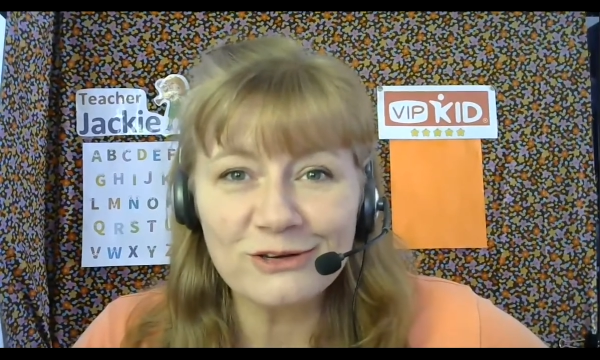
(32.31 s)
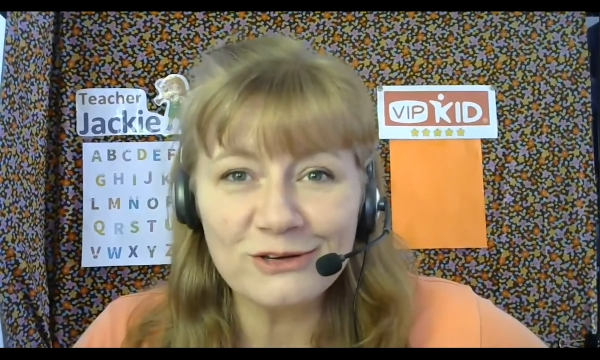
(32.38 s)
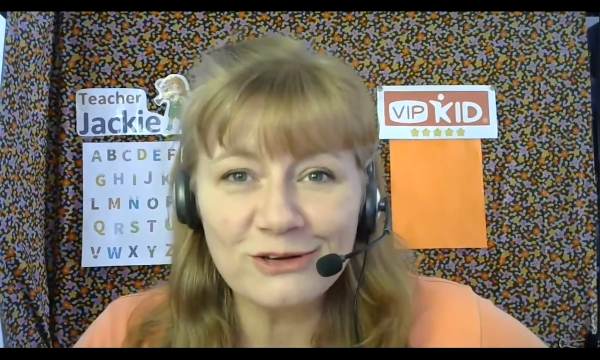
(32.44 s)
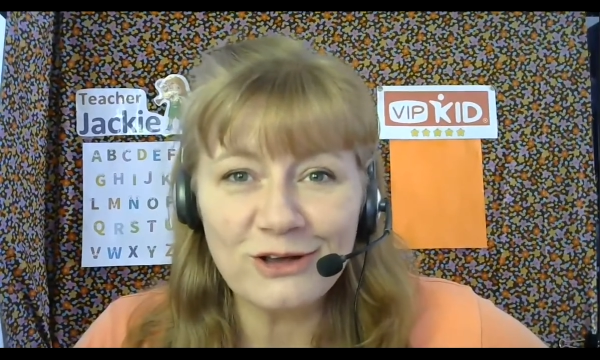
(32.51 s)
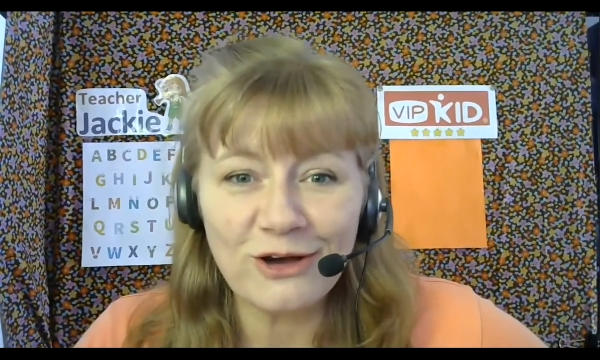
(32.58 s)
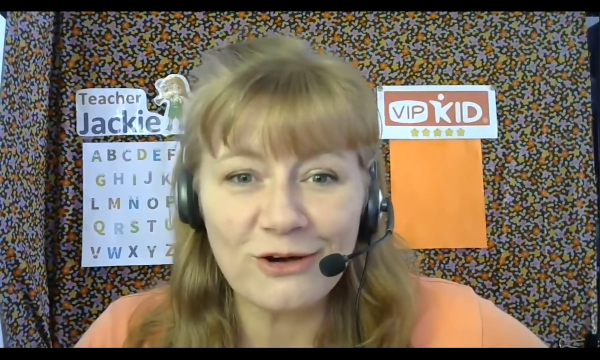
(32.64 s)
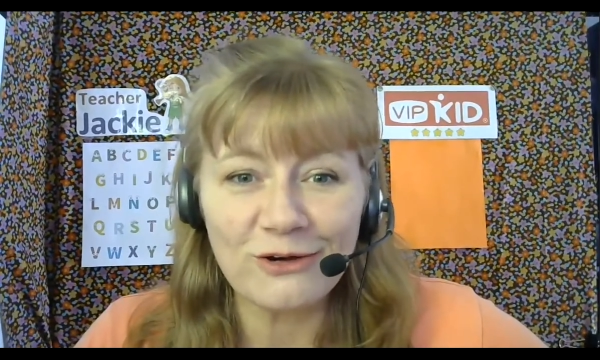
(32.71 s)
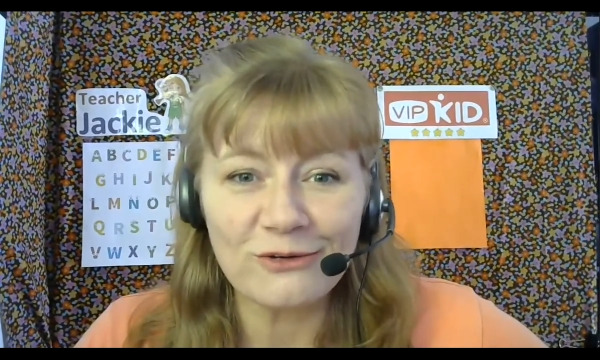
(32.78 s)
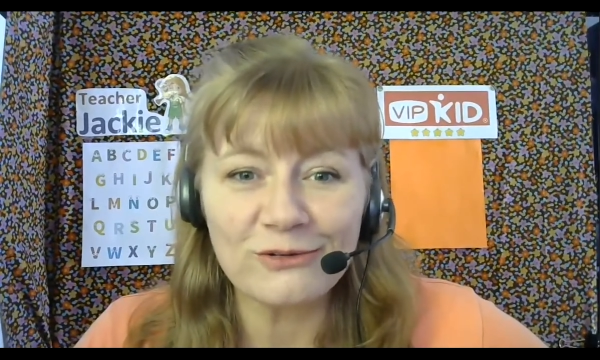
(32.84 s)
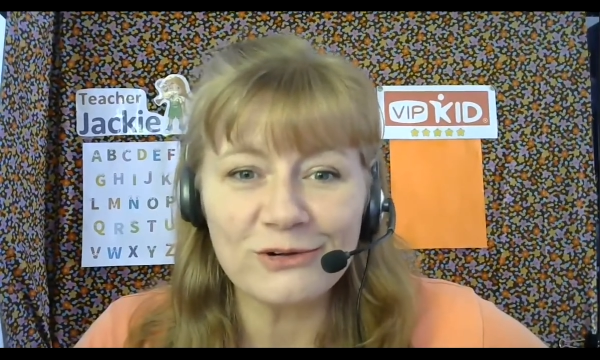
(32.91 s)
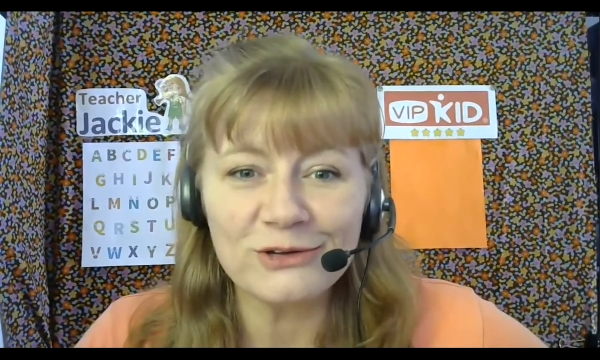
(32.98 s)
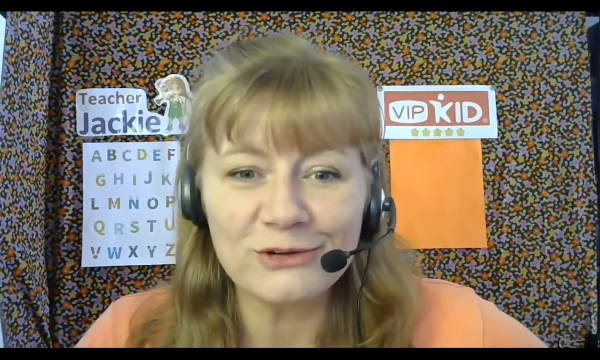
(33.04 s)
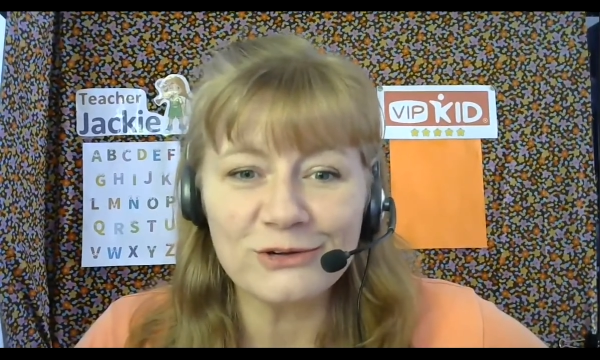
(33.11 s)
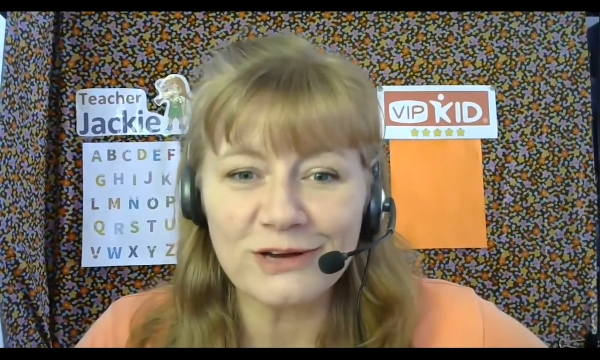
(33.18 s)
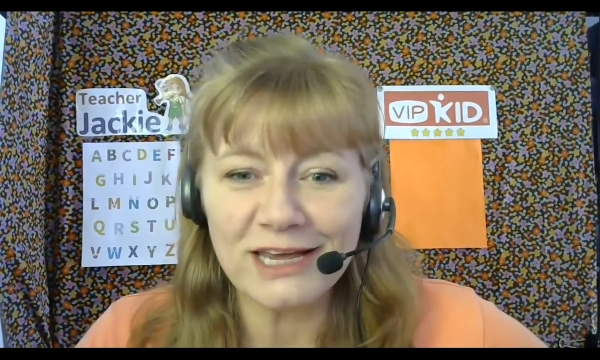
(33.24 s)
know
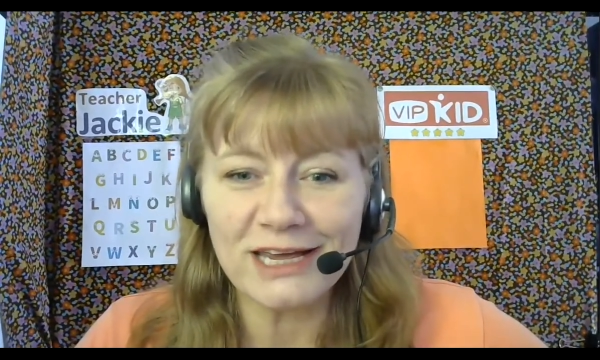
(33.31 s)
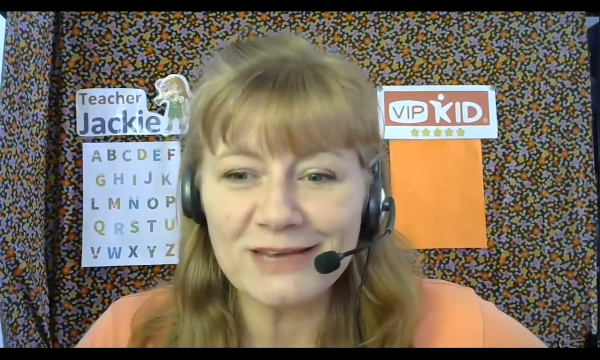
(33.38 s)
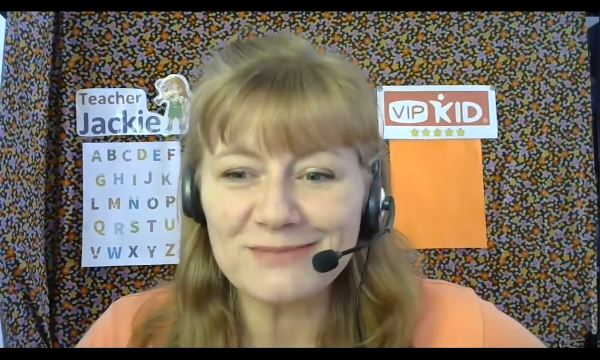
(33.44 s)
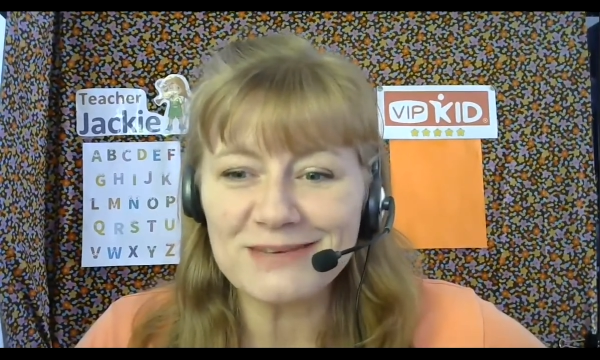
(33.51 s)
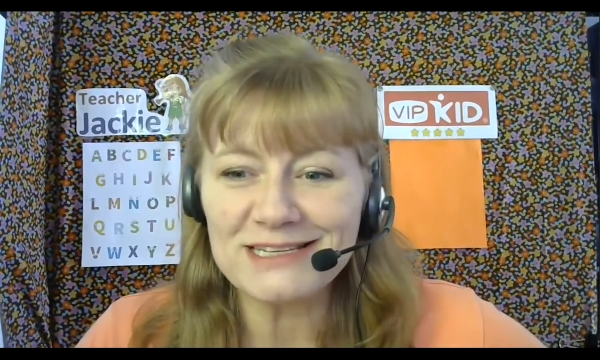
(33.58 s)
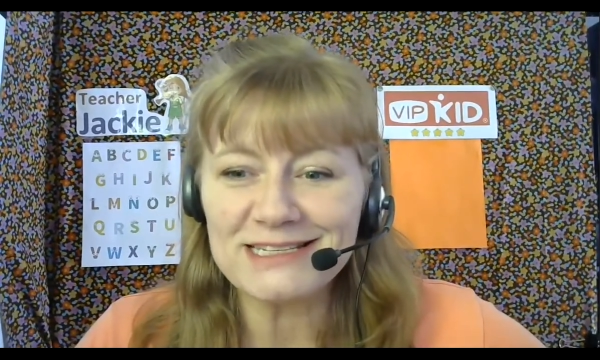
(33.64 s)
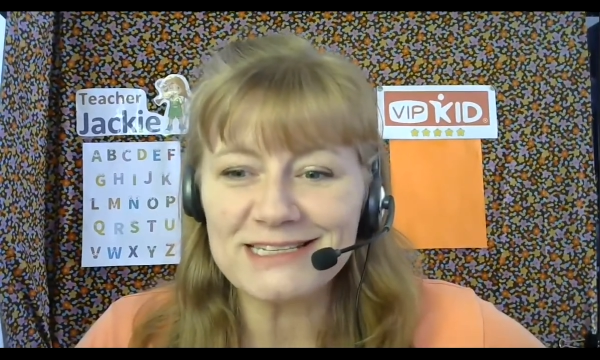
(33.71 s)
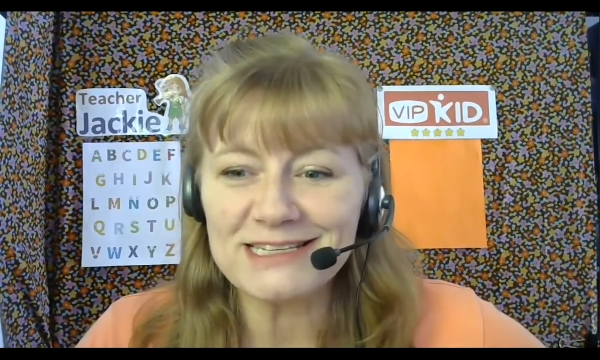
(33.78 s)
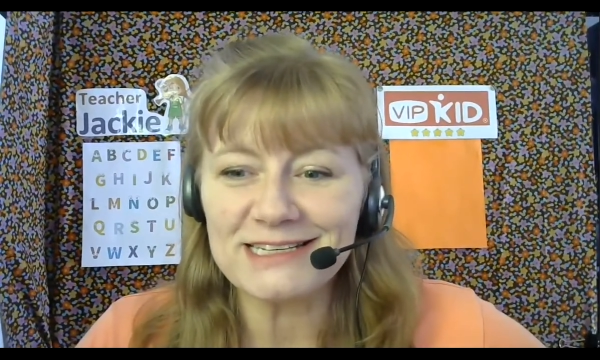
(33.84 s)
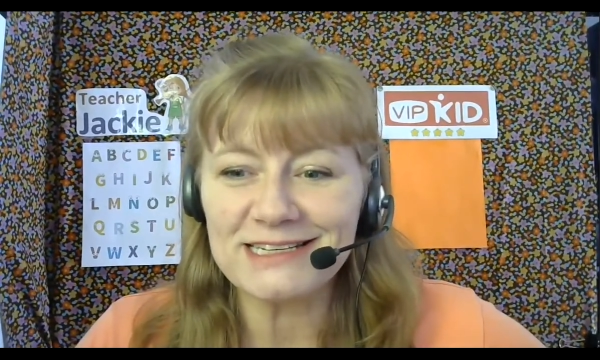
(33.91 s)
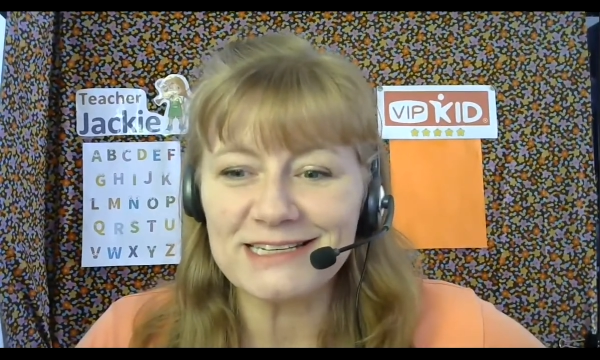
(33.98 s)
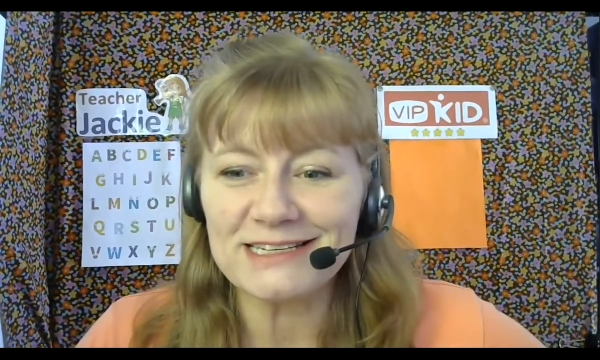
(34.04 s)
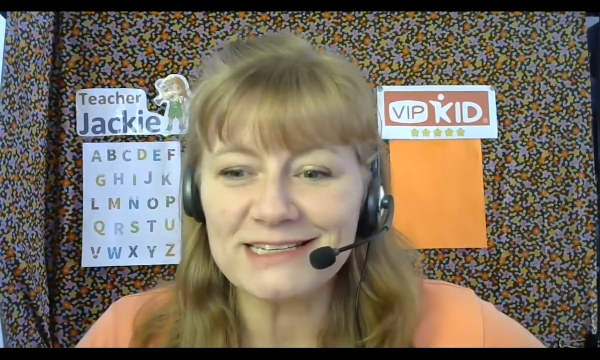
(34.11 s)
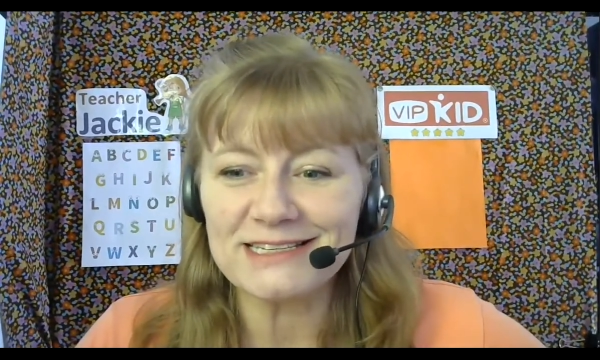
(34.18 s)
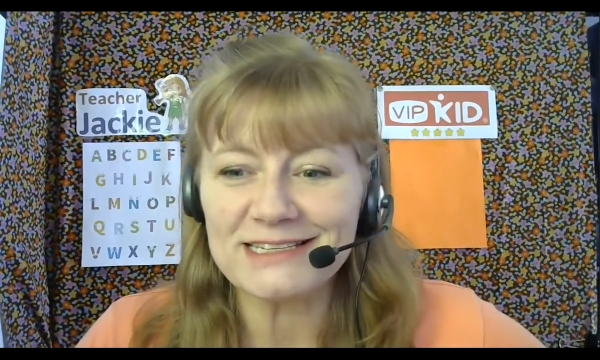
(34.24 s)
your
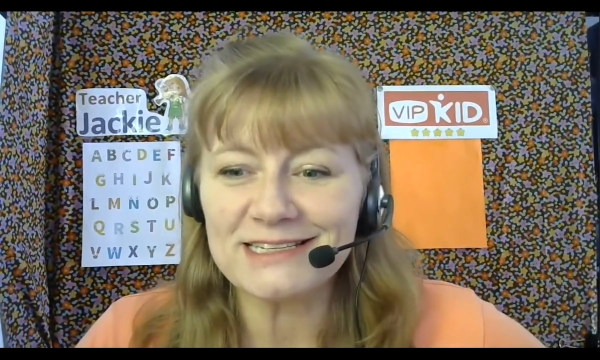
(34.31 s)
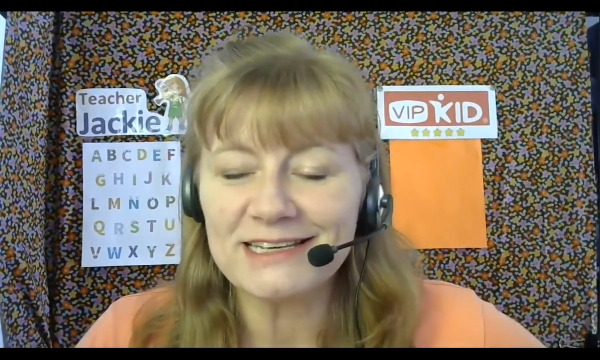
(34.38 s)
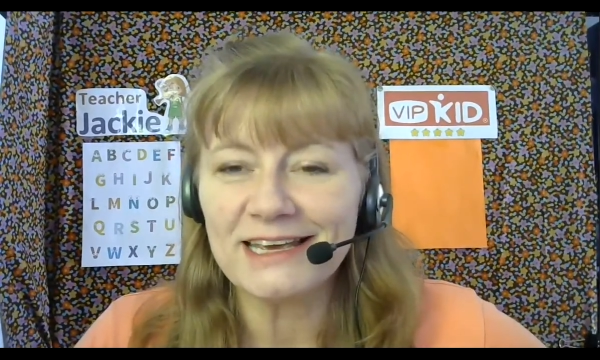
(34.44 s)
ABCs